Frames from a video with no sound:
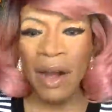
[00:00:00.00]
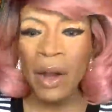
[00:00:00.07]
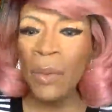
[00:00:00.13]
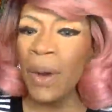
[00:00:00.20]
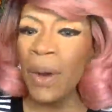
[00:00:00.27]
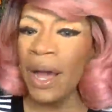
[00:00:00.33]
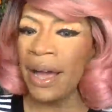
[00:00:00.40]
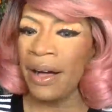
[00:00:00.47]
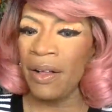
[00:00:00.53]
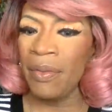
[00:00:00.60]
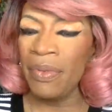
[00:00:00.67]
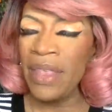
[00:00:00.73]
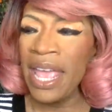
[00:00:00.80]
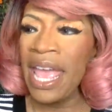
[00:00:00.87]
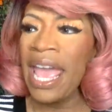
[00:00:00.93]
I know it
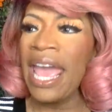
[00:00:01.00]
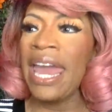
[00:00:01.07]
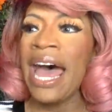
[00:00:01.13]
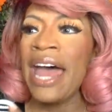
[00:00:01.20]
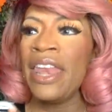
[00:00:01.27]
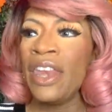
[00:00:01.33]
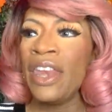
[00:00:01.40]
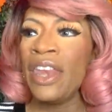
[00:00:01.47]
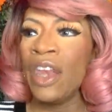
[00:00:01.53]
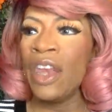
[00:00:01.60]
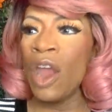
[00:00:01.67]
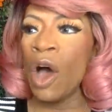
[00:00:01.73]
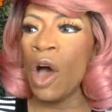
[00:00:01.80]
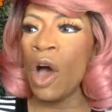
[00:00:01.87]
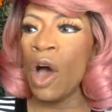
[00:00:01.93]
very well, and
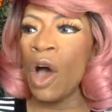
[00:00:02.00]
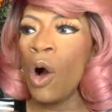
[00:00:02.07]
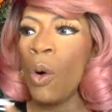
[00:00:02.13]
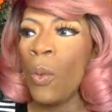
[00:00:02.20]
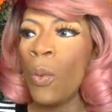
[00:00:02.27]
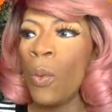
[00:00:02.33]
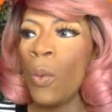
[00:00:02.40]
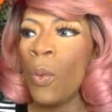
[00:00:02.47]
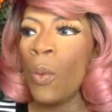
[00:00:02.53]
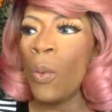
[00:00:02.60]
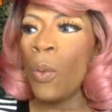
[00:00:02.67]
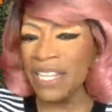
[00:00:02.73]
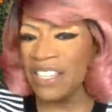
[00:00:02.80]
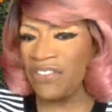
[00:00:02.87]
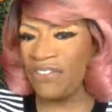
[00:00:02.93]
I know
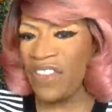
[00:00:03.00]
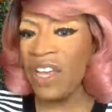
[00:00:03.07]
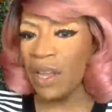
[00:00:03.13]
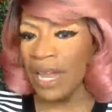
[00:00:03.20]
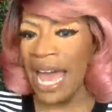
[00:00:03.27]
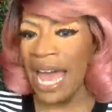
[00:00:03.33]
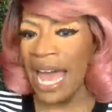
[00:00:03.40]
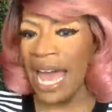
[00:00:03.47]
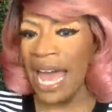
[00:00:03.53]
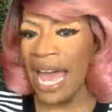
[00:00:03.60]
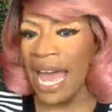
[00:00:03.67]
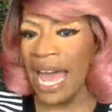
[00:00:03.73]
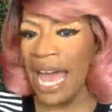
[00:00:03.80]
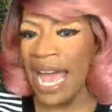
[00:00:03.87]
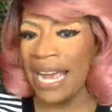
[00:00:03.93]
what that body
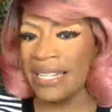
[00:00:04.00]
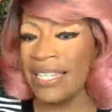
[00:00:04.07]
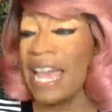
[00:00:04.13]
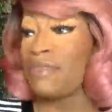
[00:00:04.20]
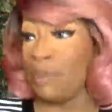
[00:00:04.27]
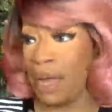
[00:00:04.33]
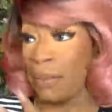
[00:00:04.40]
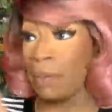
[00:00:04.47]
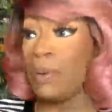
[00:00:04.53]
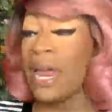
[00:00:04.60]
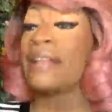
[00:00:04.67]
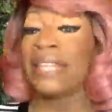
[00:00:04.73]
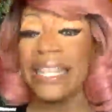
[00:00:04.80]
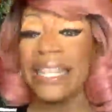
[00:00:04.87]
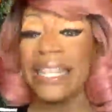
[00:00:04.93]
must feel like to have to be
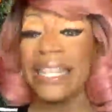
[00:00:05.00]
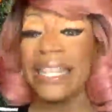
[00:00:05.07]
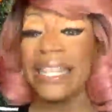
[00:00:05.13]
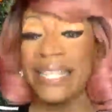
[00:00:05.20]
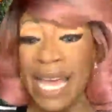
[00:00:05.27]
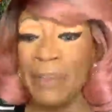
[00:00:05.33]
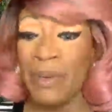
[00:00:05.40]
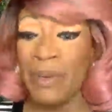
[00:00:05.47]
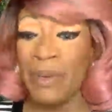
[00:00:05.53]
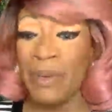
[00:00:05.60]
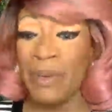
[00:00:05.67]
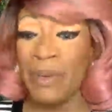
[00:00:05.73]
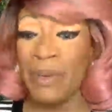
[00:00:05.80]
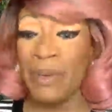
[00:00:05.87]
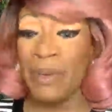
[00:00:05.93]
able to put out that
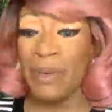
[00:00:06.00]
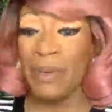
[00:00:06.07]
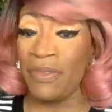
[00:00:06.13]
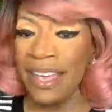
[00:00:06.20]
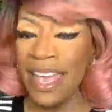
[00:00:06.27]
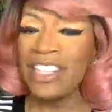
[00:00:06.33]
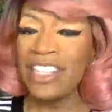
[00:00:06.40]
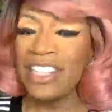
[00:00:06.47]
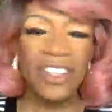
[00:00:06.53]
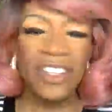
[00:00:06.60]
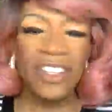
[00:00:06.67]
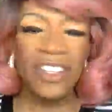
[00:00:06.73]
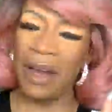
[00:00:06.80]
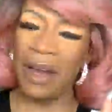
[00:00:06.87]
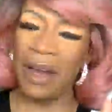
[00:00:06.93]
type of
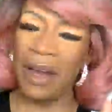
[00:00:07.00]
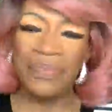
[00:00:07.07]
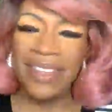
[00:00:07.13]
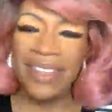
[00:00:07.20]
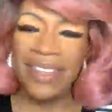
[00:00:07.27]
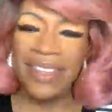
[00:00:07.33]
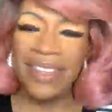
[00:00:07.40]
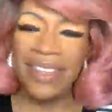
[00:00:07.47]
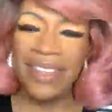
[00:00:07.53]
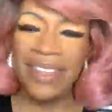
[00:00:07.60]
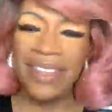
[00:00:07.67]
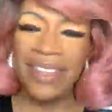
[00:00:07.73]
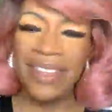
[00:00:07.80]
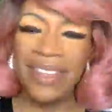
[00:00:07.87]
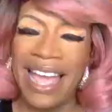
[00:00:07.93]
art. And just you
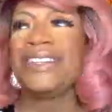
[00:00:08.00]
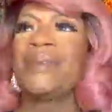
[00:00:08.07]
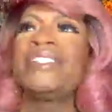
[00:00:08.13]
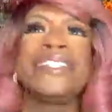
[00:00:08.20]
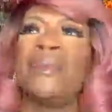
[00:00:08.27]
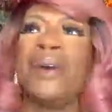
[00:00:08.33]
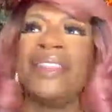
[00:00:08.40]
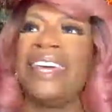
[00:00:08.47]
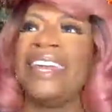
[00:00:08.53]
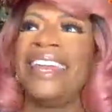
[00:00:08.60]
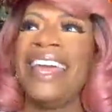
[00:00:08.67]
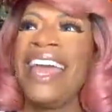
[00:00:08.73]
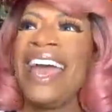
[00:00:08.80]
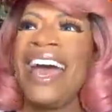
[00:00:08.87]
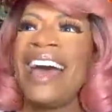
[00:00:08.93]
know, she's just
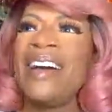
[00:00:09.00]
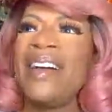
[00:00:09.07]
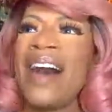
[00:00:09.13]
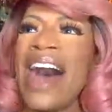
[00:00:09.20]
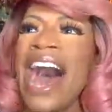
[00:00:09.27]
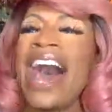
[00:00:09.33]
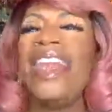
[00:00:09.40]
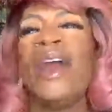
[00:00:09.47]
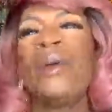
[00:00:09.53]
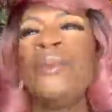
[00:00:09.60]
someone, she's someone that